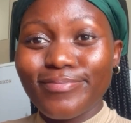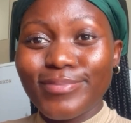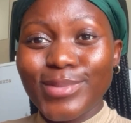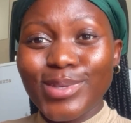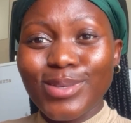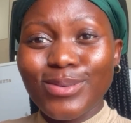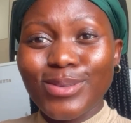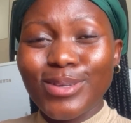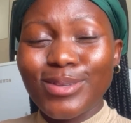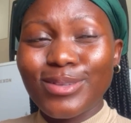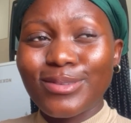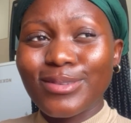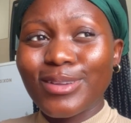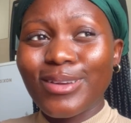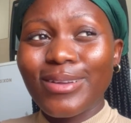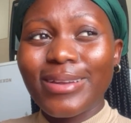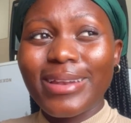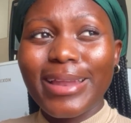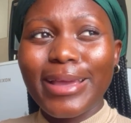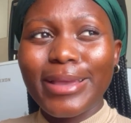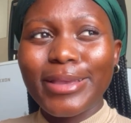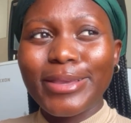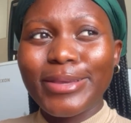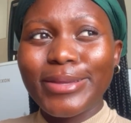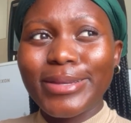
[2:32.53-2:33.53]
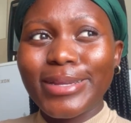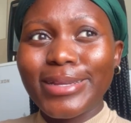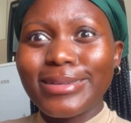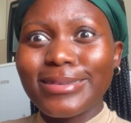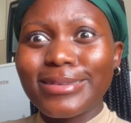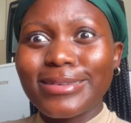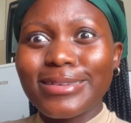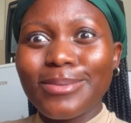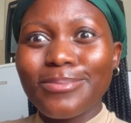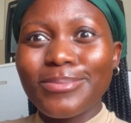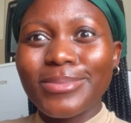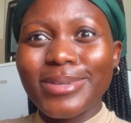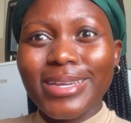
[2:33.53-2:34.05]
So it's not like you need
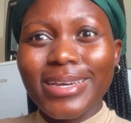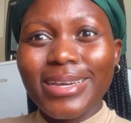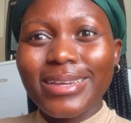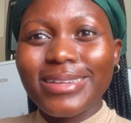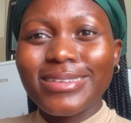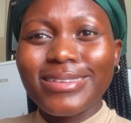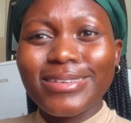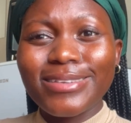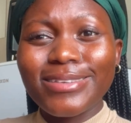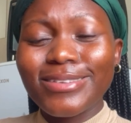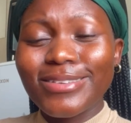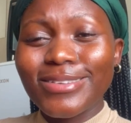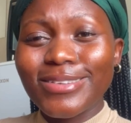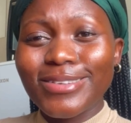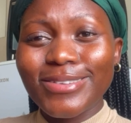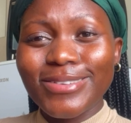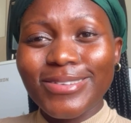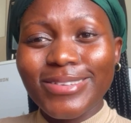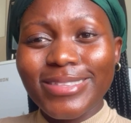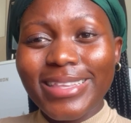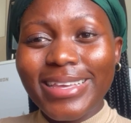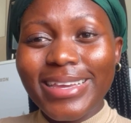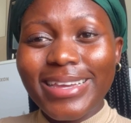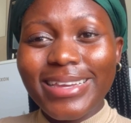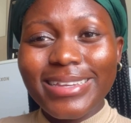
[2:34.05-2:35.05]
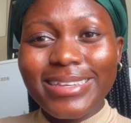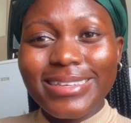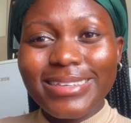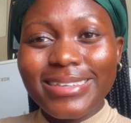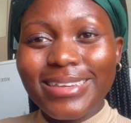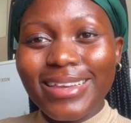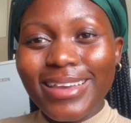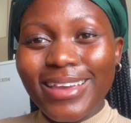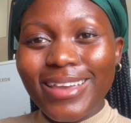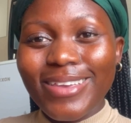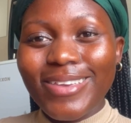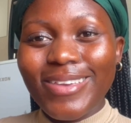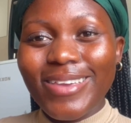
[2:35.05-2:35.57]
some data to do that.
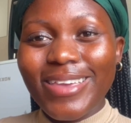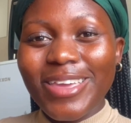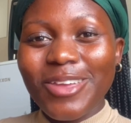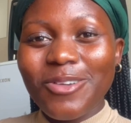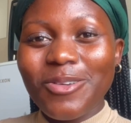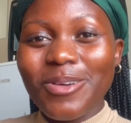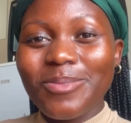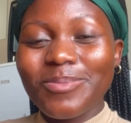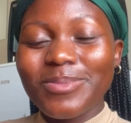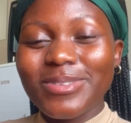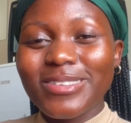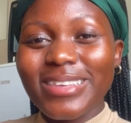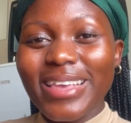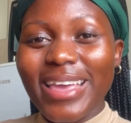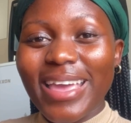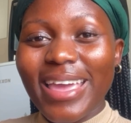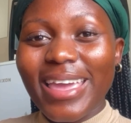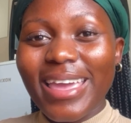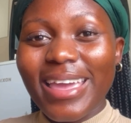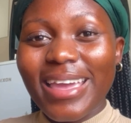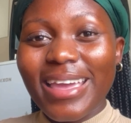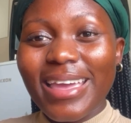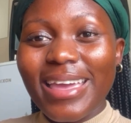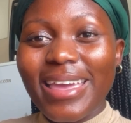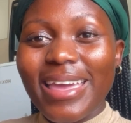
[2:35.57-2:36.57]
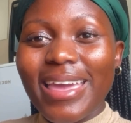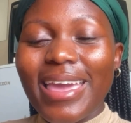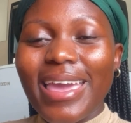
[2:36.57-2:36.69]
You get what I'm saying?